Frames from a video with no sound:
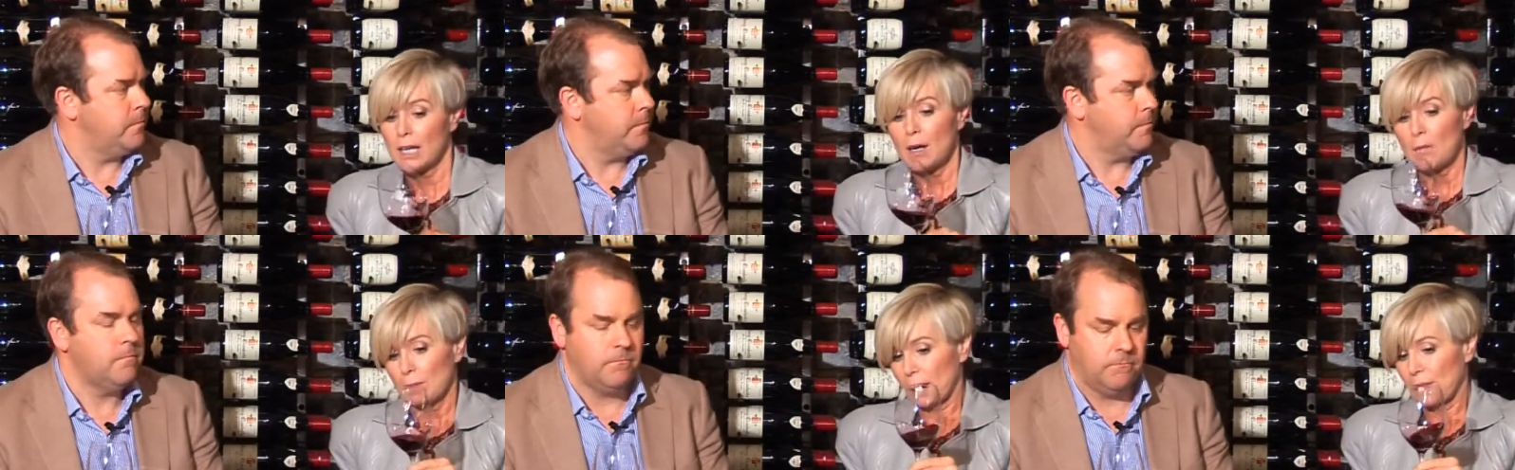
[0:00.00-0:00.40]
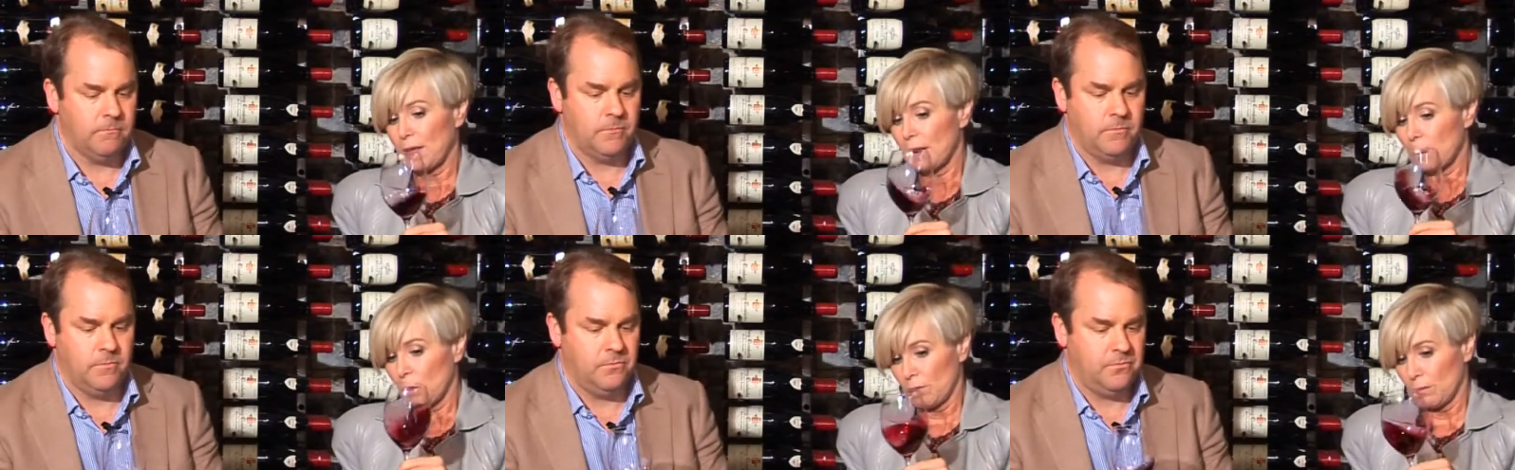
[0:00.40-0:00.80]
Speaker 1: But I
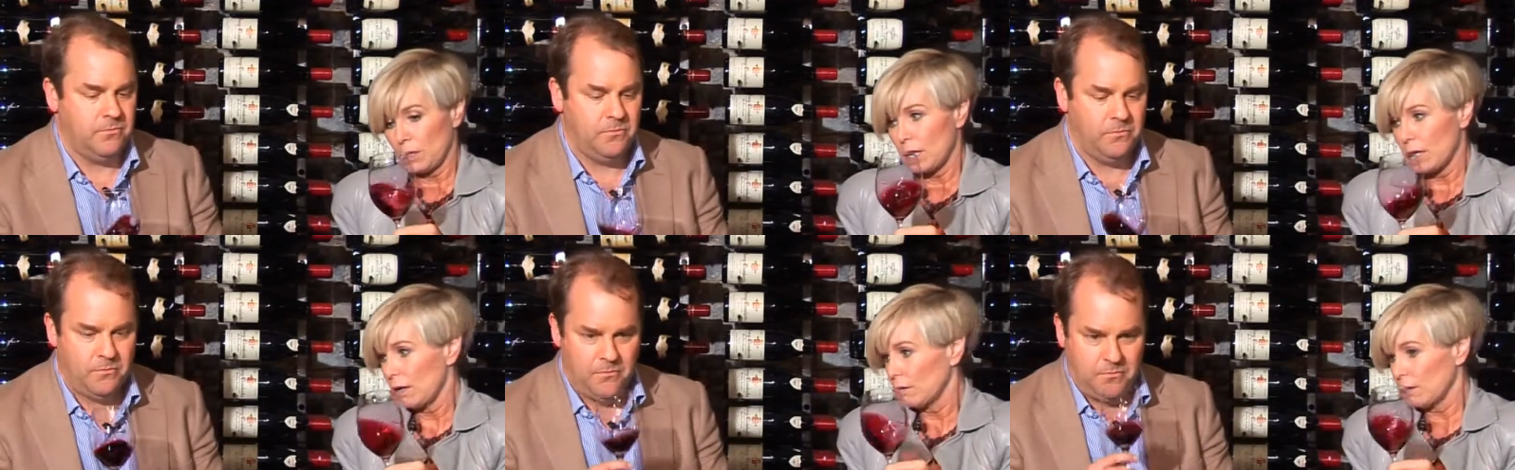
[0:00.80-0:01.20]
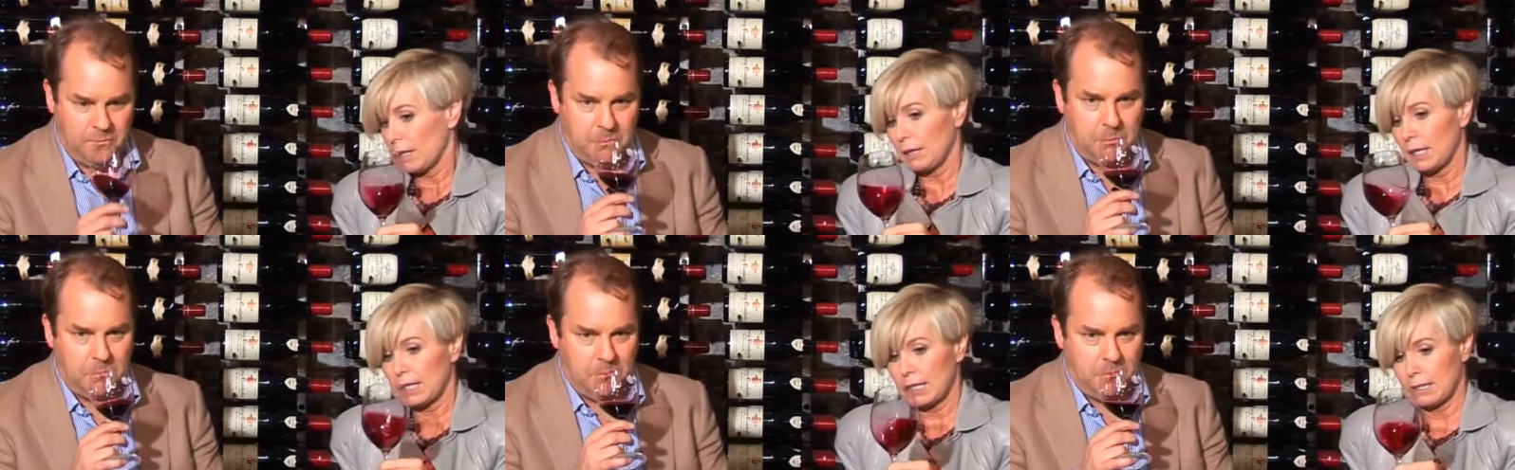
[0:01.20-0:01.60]
think, you know, the
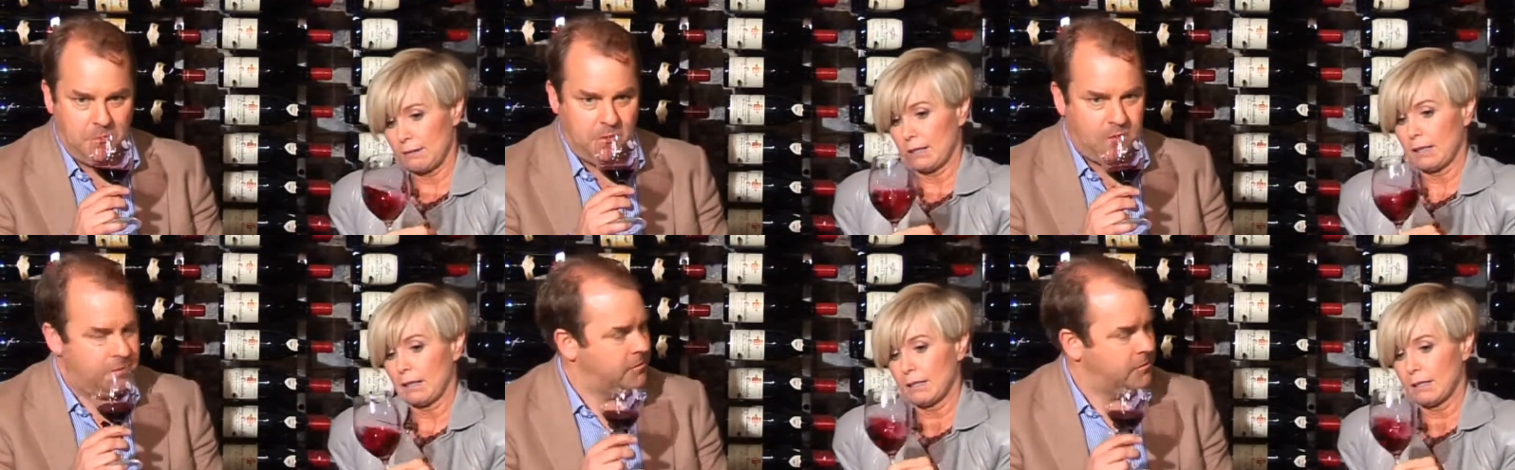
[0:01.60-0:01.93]
thing that uh,